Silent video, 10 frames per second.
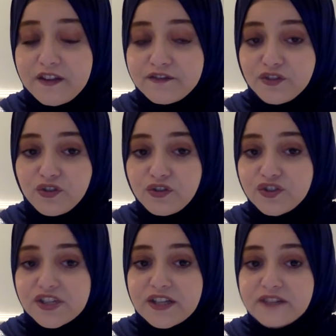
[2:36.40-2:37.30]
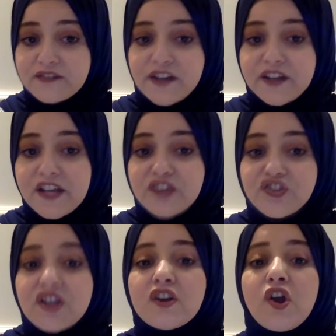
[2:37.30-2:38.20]
phonological
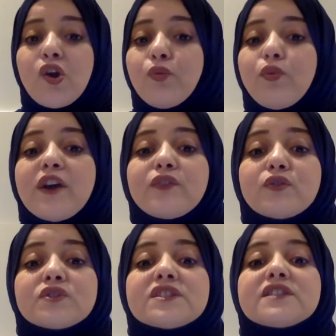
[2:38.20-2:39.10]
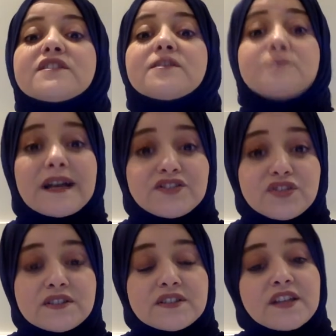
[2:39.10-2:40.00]
variation were considered
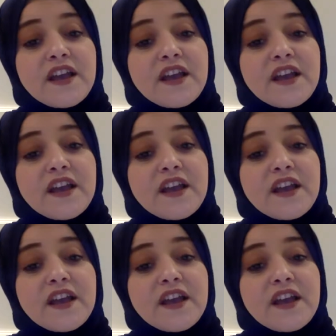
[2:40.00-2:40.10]
patterns